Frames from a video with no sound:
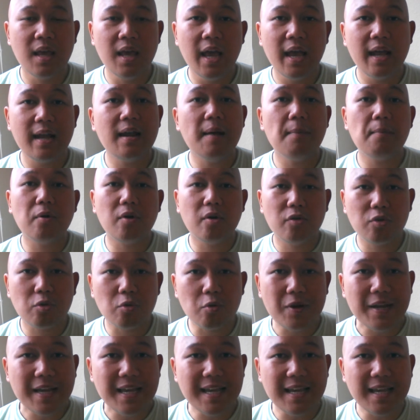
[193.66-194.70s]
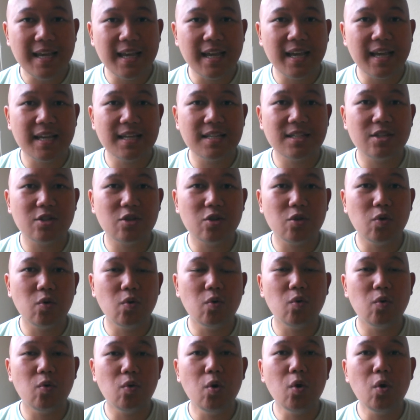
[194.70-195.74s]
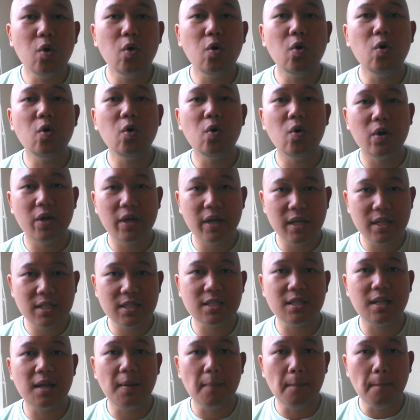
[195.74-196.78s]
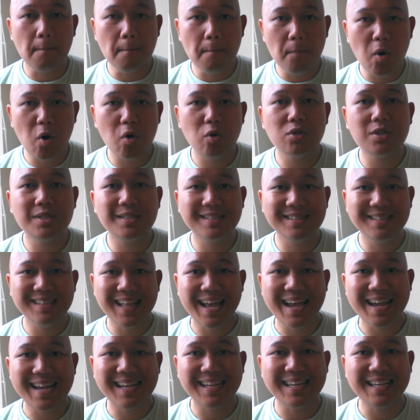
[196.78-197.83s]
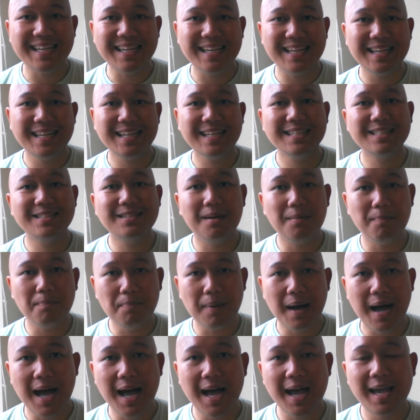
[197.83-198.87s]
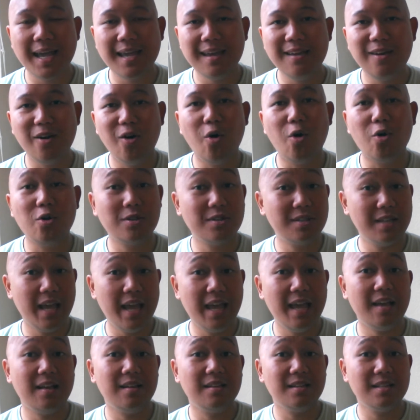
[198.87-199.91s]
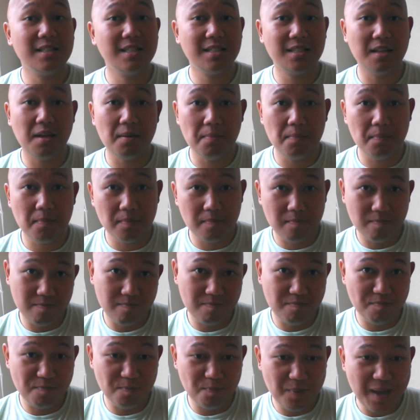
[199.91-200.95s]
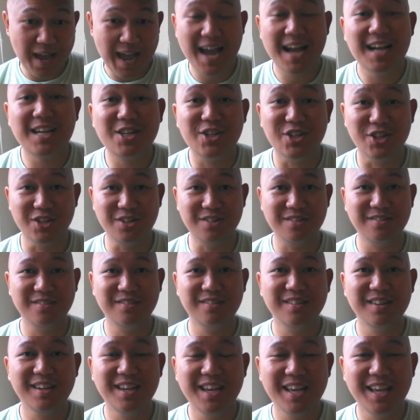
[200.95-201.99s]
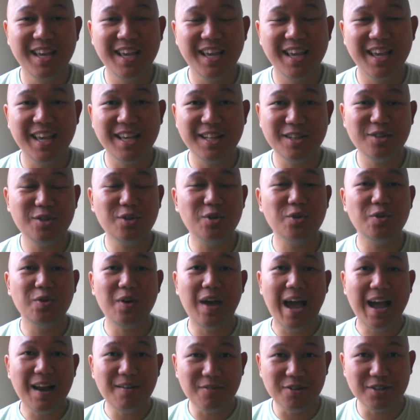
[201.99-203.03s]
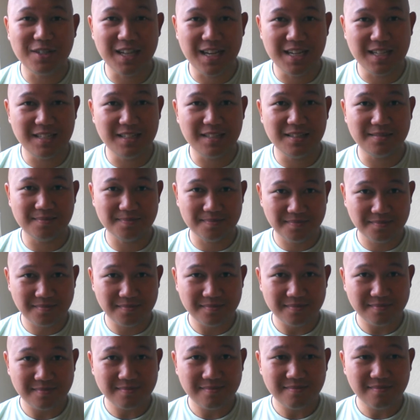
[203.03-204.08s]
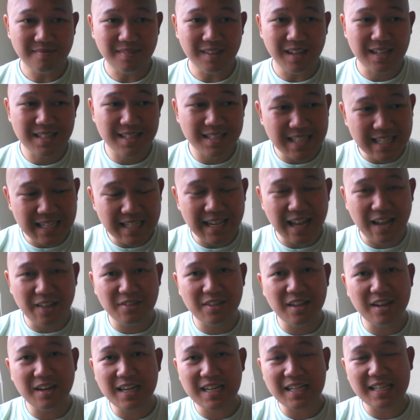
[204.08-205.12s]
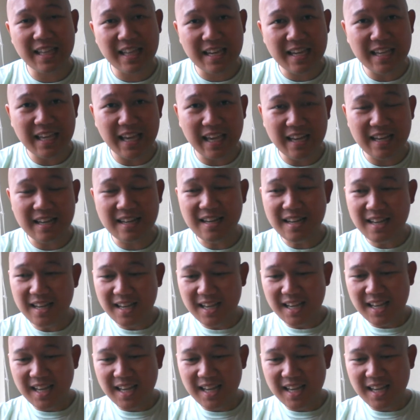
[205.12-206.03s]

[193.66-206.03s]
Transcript: And number 3 is, who is most likely to buy or take some action into advertising? See, now then again,